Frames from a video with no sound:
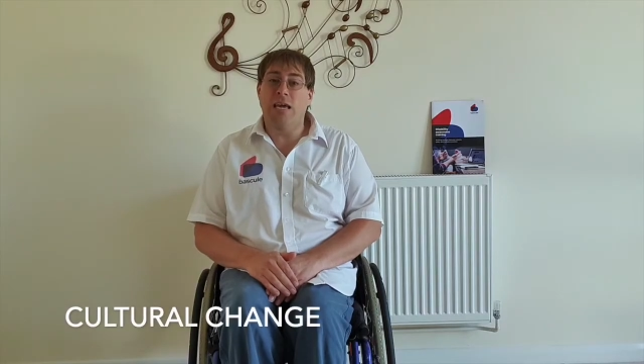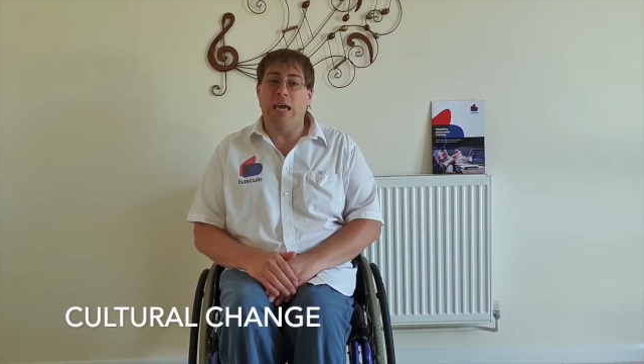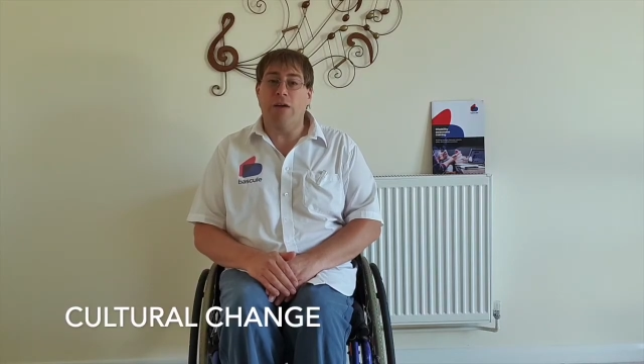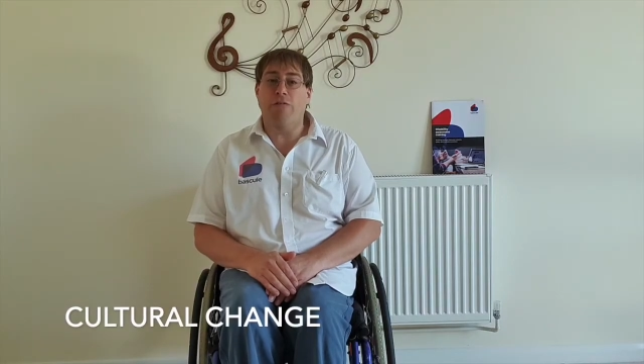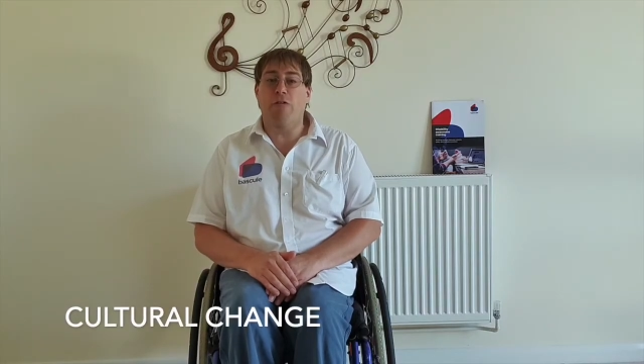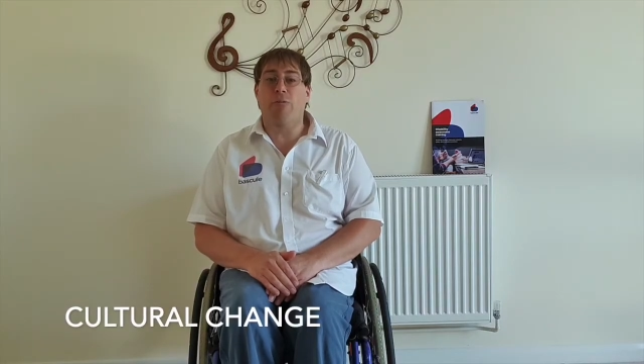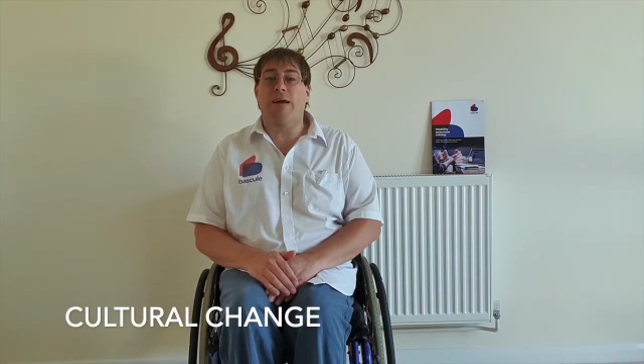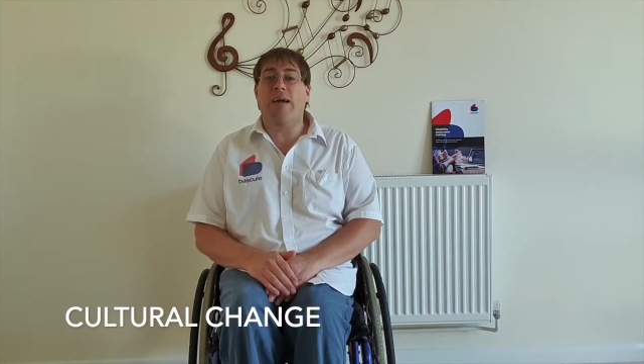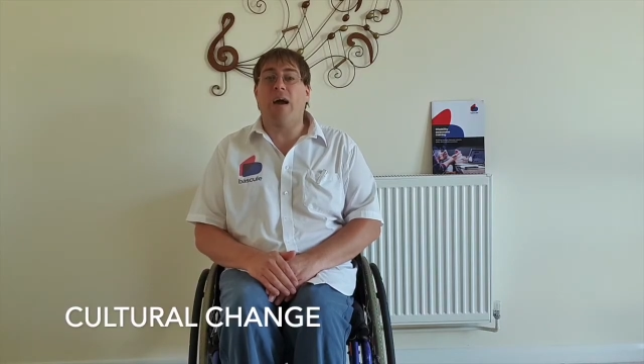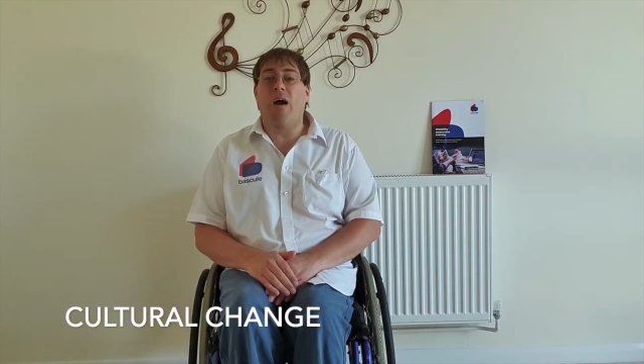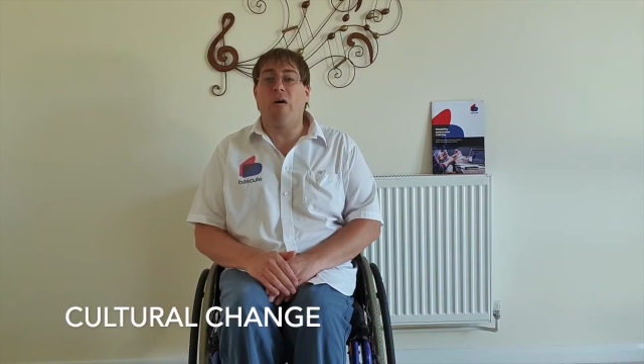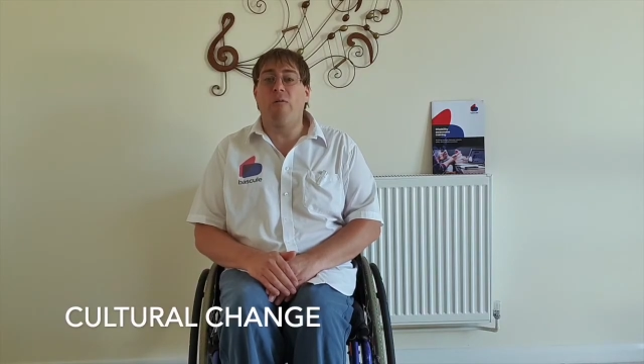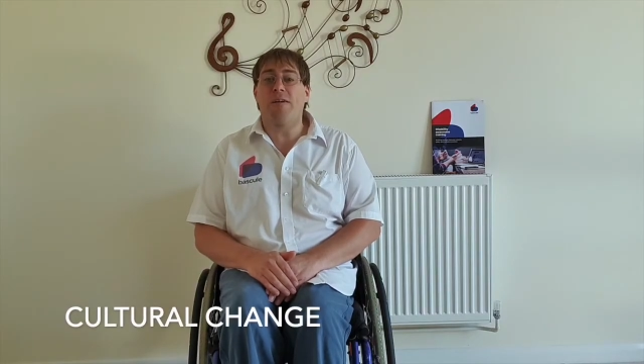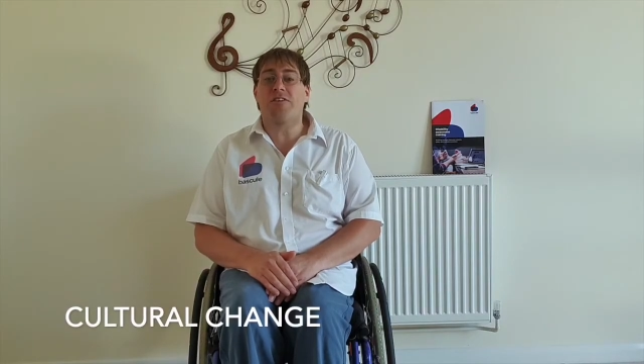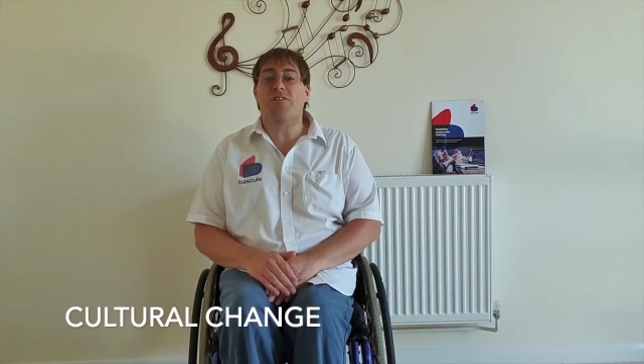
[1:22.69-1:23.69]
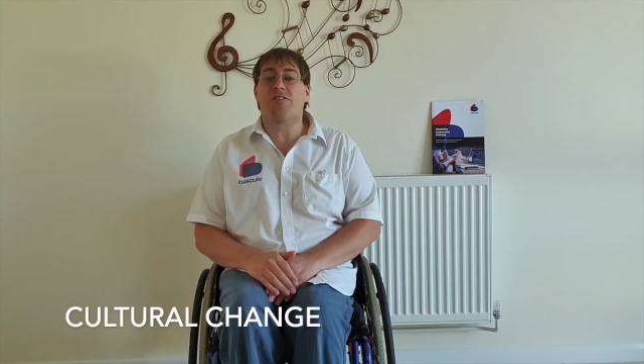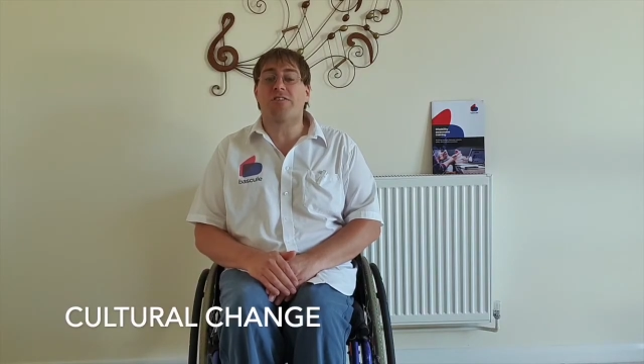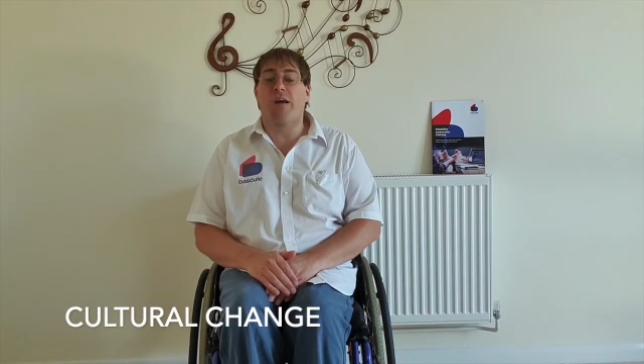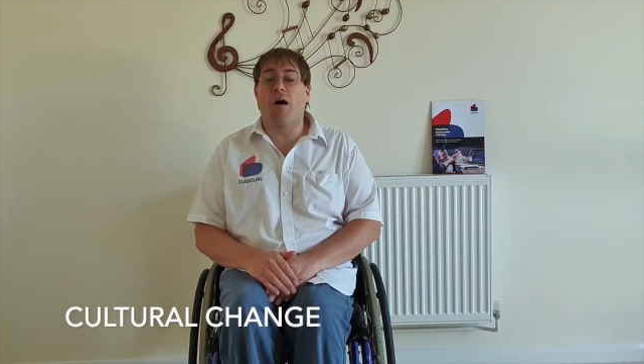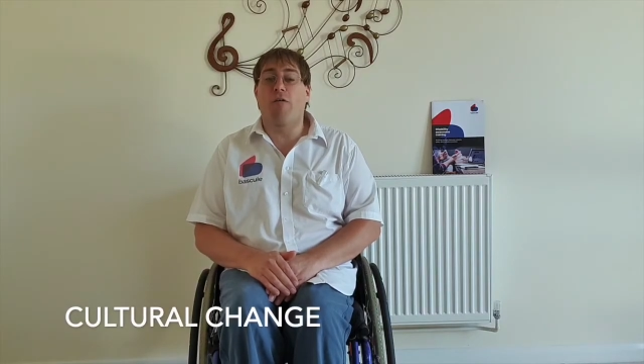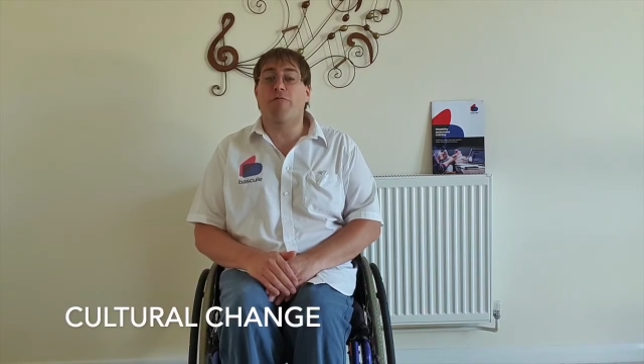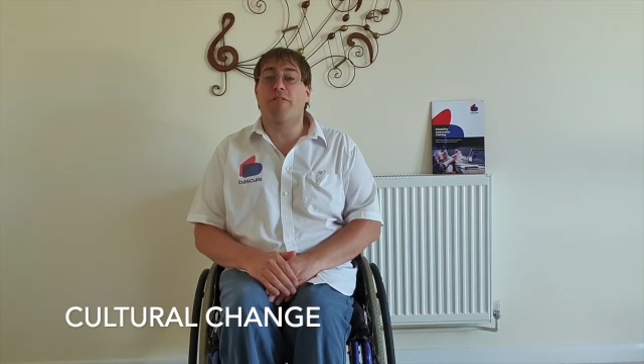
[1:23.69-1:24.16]
If you encourage
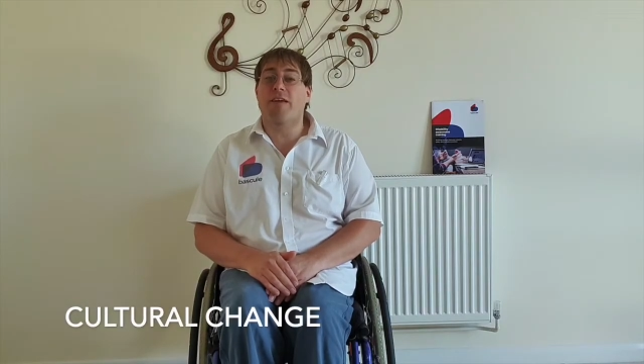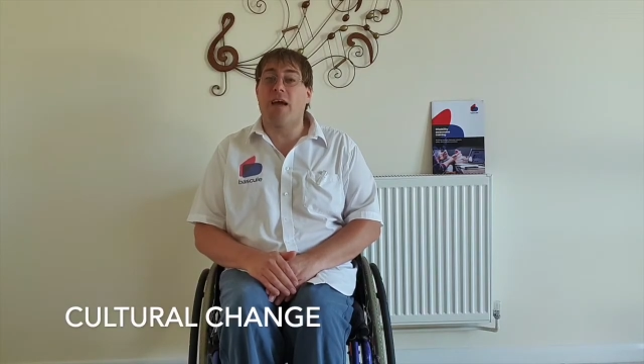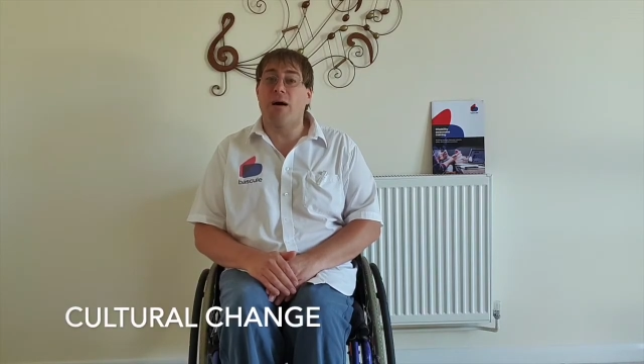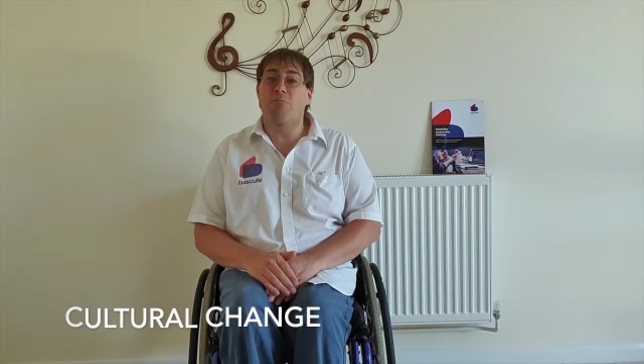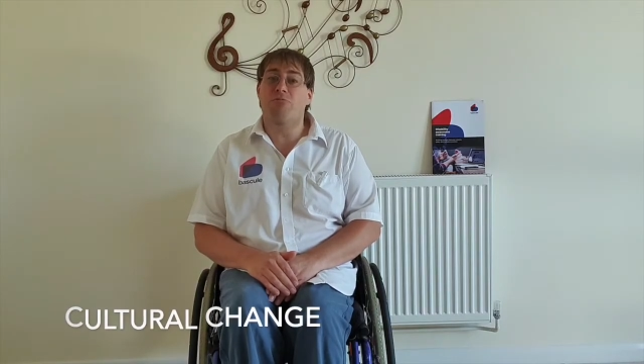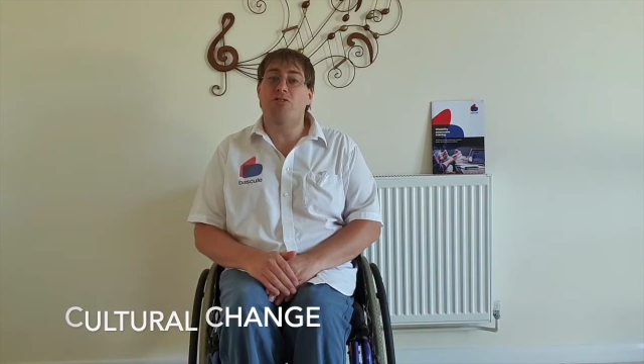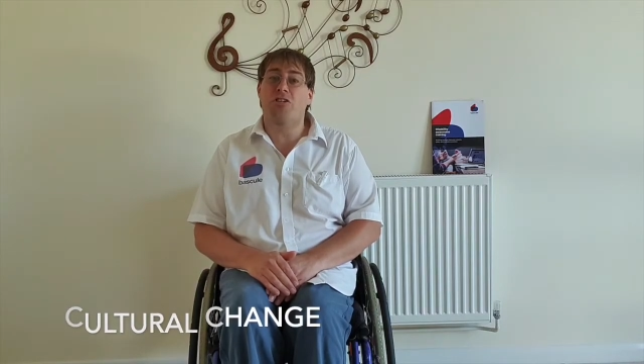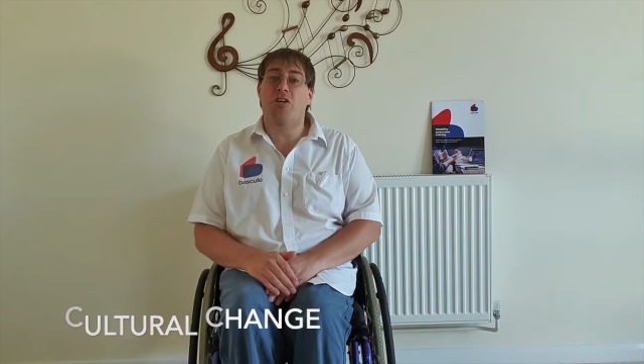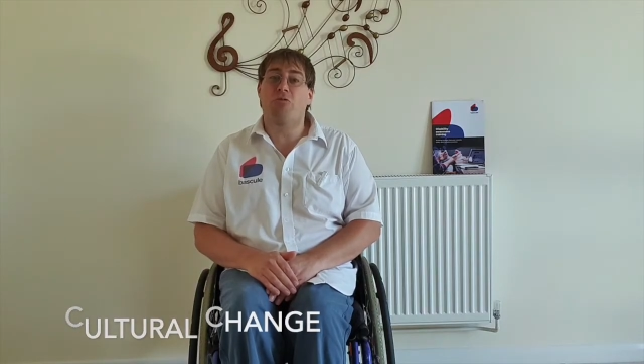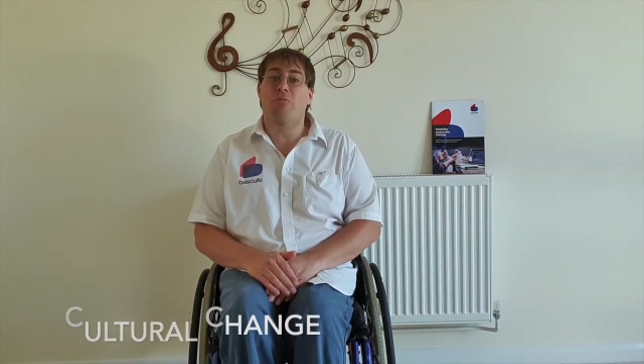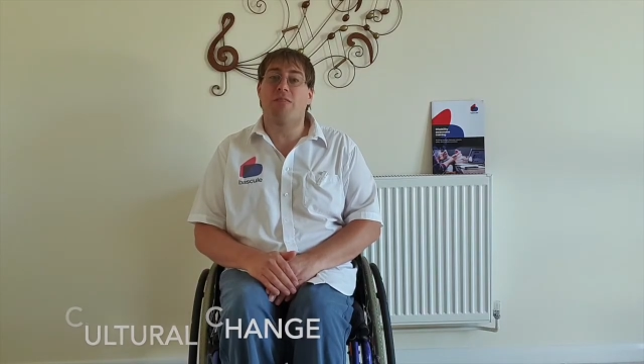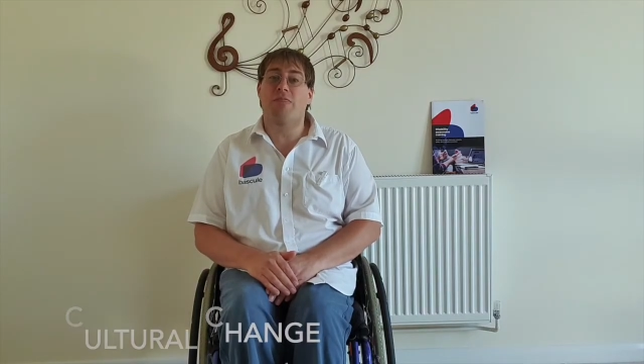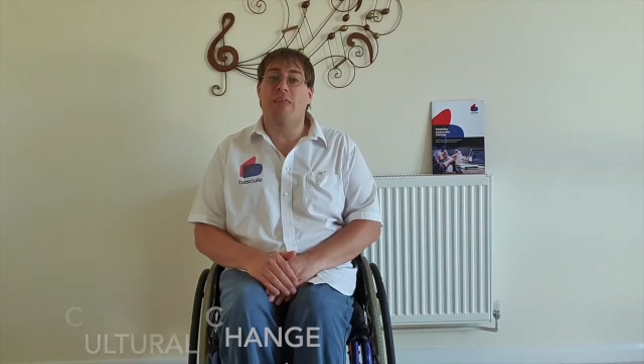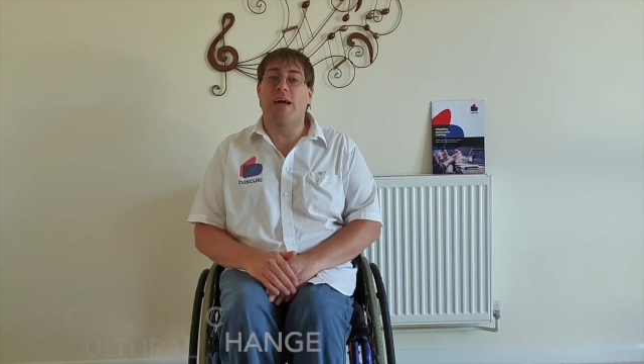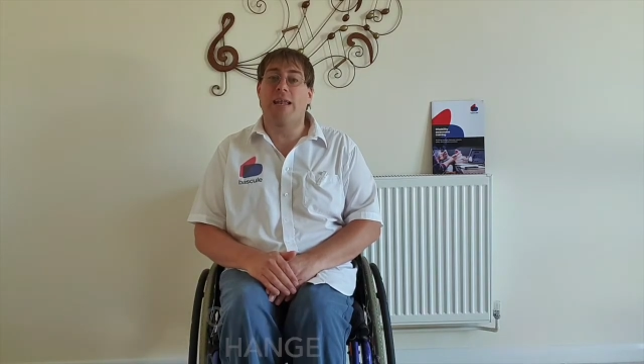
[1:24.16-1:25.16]
staff to come to you with their